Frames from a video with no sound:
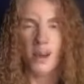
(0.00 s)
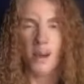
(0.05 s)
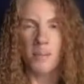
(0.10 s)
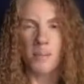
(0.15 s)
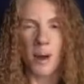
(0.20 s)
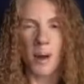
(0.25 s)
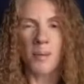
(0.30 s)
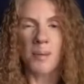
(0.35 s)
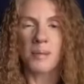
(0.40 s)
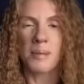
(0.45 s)

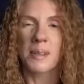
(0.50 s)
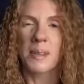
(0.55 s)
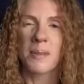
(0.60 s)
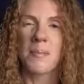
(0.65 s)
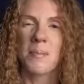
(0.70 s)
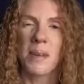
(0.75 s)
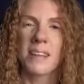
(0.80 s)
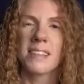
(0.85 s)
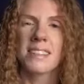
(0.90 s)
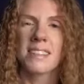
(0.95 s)
Probably the
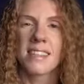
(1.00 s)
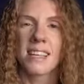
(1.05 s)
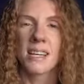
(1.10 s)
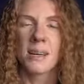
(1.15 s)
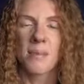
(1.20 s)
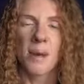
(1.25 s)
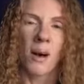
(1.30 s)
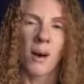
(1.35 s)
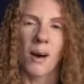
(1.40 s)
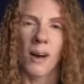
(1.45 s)
best thing
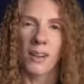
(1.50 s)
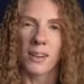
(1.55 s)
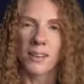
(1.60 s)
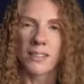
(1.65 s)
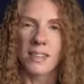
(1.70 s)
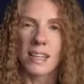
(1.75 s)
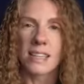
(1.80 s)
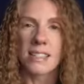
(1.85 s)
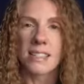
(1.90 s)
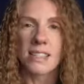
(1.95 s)
about all
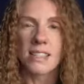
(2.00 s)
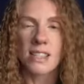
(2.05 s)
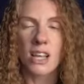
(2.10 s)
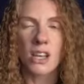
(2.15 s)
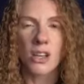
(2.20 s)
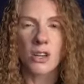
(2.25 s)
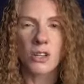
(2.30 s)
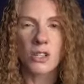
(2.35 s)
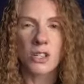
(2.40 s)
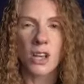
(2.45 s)
of this is that
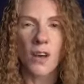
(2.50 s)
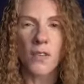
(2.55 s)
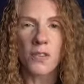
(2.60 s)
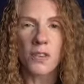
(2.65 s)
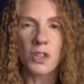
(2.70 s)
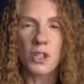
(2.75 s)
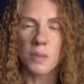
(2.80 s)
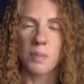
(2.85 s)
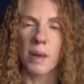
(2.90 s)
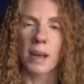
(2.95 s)
your
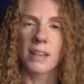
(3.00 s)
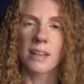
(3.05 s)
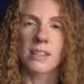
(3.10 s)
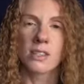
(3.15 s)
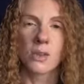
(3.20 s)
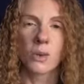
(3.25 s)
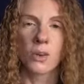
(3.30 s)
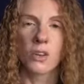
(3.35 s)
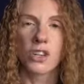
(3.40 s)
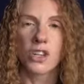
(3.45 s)
self-respect
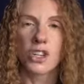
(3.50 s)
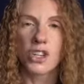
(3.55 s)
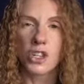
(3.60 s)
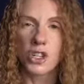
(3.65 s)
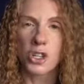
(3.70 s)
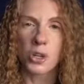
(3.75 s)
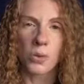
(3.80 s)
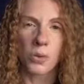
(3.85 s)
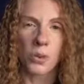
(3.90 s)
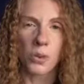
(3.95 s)
is going to
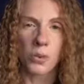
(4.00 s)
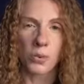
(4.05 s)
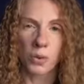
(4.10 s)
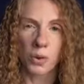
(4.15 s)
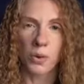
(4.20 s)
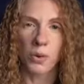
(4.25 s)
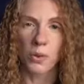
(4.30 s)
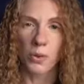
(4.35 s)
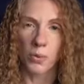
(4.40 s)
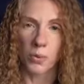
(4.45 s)
shoot
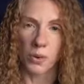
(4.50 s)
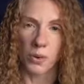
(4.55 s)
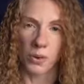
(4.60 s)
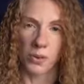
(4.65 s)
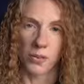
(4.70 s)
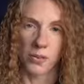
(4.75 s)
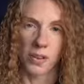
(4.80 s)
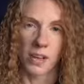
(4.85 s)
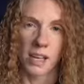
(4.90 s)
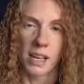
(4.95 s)
through the
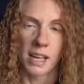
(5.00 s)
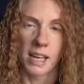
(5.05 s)
roof.